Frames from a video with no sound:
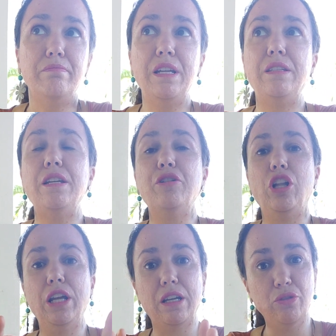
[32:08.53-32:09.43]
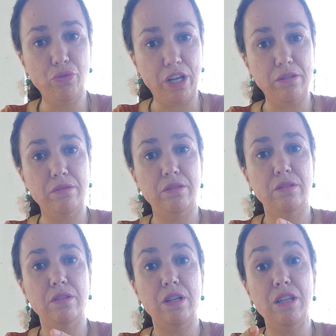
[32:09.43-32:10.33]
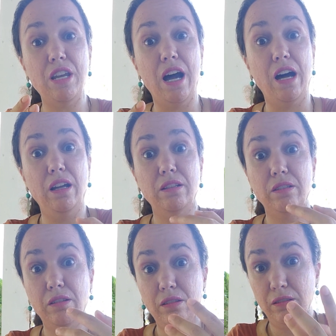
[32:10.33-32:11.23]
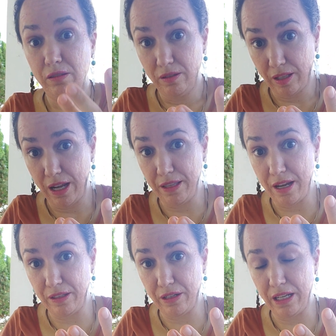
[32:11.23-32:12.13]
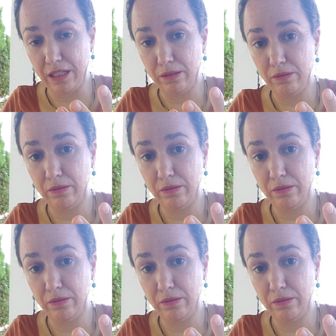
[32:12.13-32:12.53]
big deal, I can do that. Yeah, try day 3.